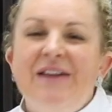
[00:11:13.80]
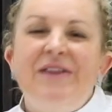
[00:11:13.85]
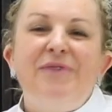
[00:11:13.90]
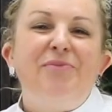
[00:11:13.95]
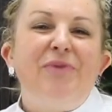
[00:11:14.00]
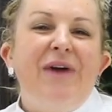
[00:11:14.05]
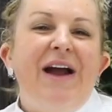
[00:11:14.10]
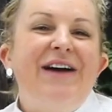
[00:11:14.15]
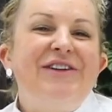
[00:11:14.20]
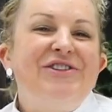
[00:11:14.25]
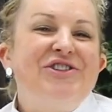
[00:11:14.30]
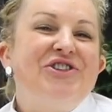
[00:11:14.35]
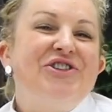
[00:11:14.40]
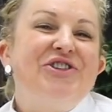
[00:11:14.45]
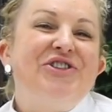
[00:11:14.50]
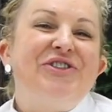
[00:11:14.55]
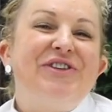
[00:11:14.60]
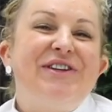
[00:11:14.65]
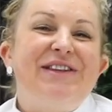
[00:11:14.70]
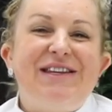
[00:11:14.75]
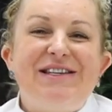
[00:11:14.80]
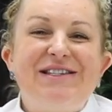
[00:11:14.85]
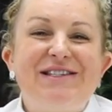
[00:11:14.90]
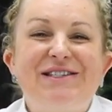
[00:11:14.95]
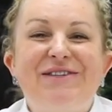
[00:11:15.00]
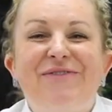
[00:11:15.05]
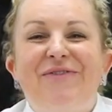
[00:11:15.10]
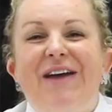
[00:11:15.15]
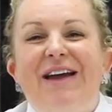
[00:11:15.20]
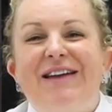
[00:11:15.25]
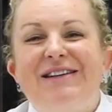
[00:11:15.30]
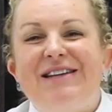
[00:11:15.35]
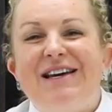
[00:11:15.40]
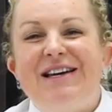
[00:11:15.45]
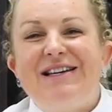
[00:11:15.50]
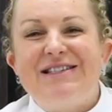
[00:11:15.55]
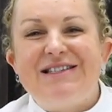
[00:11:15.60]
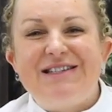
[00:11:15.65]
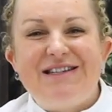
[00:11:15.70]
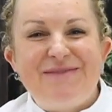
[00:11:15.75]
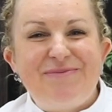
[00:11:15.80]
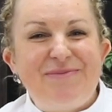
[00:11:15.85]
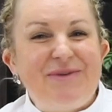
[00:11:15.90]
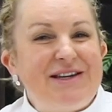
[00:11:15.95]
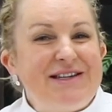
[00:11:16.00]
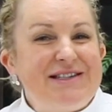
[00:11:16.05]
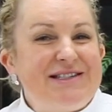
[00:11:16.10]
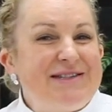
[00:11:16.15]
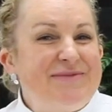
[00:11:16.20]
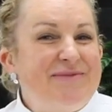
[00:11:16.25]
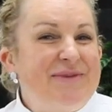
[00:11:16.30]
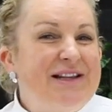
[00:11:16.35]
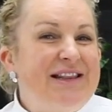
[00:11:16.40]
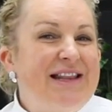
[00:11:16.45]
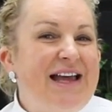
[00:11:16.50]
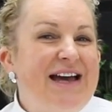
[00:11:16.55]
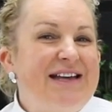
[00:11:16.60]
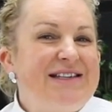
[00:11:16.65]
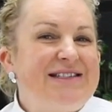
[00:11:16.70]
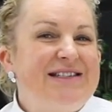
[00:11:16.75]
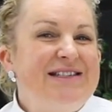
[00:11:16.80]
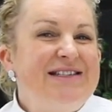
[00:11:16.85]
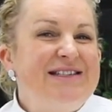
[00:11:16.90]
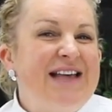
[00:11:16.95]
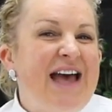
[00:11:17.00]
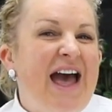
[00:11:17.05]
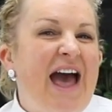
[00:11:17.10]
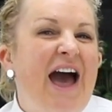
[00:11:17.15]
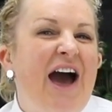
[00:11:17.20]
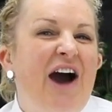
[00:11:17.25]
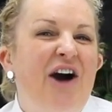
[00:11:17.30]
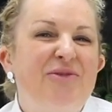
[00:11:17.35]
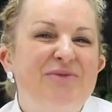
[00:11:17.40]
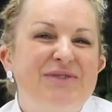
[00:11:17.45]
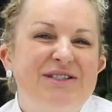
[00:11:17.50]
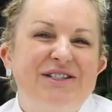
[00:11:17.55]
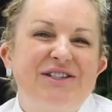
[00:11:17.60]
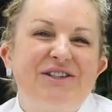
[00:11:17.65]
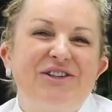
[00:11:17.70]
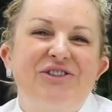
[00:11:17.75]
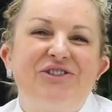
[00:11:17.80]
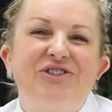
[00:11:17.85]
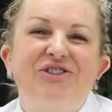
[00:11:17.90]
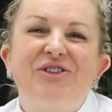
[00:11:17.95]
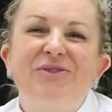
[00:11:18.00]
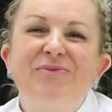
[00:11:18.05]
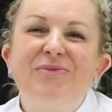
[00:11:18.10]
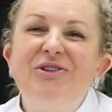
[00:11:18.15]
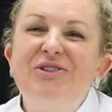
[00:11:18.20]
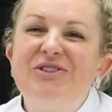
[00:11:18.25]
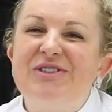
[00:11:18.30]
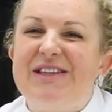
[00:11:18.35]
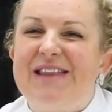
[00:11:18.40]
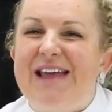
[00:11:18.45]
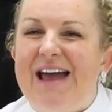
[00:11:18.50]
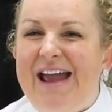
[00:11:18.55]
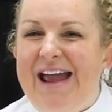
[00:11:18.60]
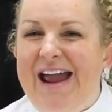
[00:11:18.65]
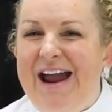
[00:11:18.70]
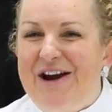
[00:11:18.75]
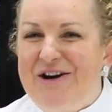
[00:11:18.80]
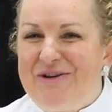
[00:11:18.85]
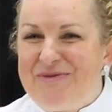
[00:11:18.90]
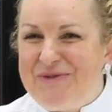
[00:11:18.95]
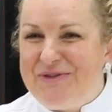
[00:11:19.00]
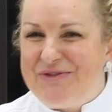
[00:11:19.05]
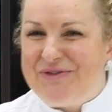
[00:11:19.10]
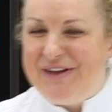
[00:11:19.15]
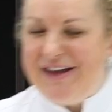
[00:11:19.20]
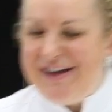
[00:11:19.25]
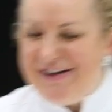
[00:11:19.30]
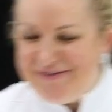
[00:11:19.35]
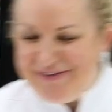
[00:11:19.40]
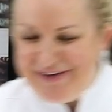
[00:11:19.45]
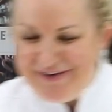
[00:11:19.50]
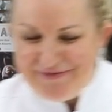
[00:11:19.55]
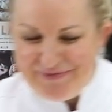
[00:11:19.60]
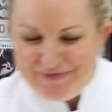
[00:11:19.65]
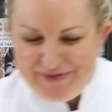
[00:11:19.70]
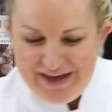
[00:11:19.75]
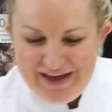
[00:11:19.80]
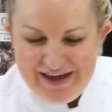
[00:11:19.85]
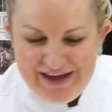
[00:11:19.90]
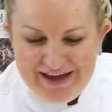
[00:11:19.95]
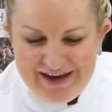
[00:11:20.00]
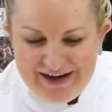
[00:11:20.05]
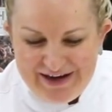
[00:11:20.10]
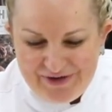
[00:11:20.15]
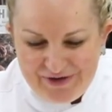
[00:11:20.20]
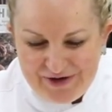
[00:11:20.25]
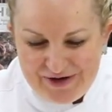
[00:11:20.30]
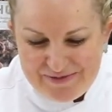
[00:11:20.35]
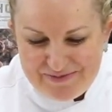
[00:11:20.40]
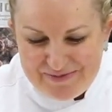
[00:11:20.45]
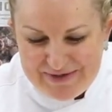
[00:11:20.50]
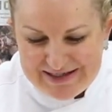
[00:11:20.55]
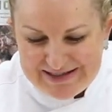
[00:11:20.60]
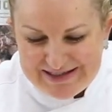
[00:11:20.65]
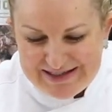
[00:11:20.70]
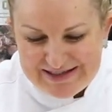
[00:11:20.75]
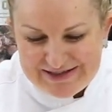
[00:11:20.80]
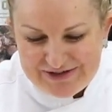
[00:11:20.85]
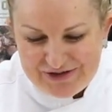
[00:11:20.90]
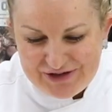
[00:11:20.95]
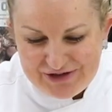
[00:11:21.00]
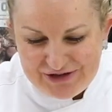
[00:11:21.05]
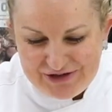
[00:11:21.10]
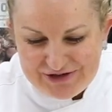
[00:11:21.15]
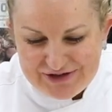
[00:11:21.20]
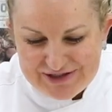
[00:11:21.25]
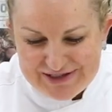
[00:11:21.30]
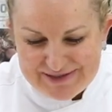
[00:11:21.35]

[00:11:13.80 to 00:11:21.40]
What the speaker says: The brown sugar in this is fantastic because the molasses helps to contribute to that caramel flavour. I'm going to mix this on a low